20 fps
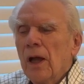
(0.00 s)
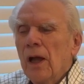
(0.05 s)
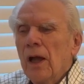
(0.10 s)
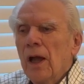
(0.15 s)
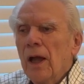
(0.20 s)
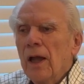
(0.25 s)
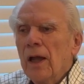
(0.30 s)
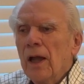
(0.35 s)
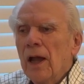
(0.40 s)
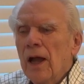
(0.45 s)

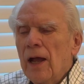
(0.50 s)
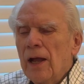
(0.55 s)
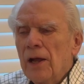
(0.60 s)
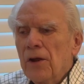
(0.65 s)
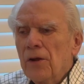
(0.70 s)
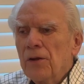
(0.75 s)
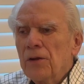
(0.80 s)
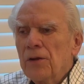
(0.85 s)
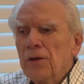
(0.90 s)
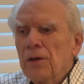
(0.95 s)
I
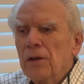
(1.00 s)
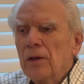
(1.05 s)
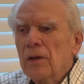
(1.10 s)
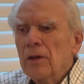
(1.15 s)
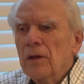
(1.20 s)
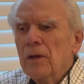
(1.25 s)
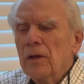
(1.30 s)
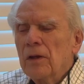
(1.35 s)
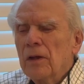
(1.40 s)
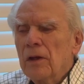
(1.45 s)
hired,
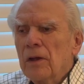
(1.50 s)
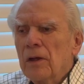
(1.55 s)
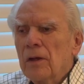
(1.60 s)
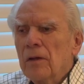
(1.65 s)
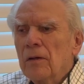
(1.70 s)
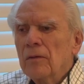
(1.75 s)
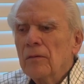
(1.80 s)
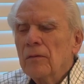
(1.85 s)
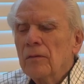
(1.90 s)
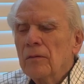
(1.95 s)
uh,
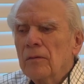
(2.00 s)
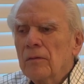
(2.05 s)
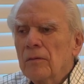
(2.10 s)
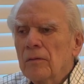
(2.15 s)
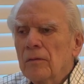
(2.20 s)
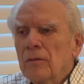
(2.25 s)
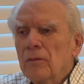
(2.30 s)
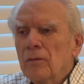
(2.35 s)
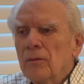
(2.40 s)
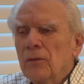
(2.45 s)

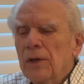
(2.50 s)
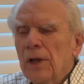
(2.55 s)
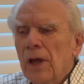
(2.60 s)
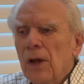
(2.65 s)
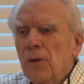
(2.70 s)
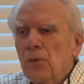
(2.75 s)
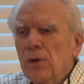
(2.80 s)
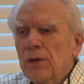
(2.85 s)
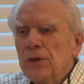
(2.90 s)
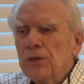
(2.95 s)
when I
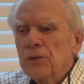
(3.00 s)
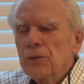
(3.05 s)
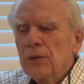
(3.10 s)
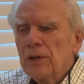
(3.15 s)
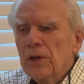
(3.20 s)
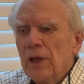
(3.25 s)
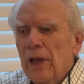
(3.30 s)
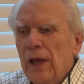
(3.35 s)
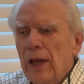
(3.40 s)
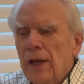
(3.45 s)
went to
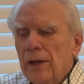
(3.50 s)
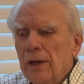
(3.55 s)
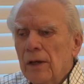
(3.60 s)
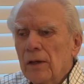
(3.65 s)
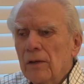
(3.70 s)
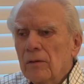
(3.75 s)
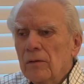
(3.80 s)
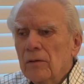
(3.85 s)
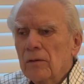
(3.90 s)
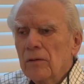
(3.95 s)

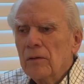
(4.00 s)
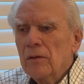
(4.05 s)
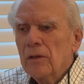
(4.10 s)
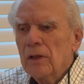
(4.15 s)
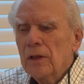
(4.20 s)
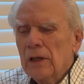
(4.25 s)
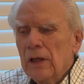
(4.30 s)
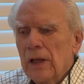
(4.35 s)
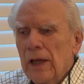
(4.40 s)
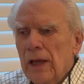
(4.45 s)
Atlanta,
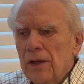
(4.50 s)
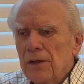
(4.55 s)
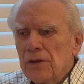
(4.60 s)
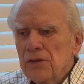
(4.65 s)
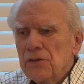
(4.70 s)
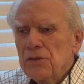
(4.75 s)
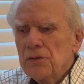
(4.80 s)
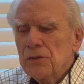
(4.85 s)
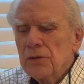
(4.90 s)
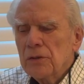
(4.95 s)

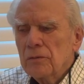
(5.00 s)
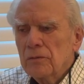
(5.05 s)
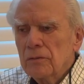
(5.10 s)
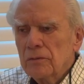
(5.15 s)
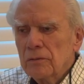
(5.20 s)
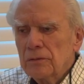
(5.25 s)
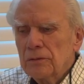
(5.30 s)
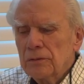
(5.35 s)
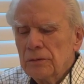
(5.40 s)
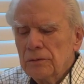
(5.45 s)
Atlanta's
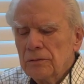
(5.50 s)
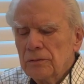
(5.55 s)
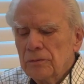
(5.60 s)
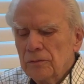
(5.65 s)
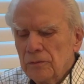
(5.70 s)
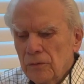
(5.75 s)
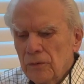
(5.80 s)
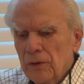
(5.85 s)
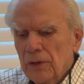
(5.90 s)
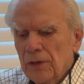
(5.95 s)

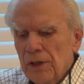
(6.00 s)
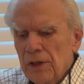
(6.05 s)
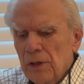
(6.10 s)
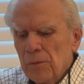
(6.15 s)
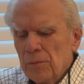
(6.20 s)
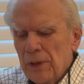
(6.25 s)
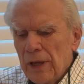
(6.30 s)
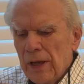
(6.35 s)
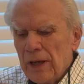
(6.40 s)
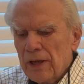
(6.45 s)
really a
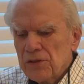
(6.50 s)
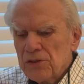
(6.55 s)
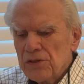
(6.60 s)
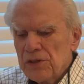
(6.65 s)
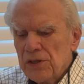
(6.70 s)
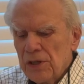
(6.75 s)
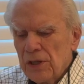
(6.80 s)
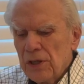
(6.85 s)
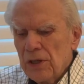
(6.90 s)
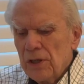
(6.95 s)
black
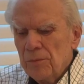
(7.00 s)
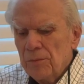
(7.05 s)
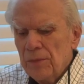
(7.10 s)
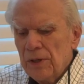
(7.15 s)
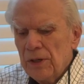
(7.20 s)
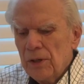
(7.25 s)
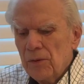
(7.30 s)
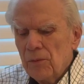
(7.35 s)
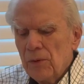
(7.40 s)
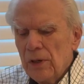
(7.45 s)
city in
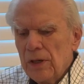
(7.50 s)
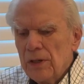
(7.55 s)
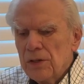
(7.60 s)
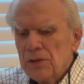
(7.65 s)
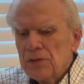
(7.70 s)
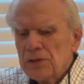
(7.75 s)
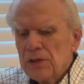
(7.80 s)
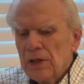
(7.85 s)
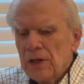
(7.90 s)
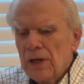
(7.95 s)
many
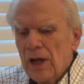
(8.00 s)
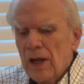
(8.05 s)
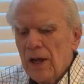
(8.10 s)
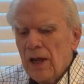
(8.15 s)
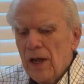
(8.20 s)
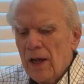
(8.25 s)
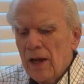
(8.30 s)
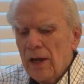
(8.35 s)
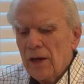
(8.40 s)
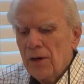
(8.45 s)
ways. And I
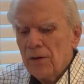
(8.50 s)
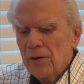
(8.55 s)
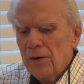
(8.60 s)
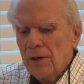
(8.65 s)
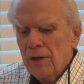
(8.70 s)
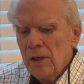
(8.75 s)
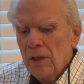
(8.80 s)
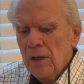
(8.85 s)
hired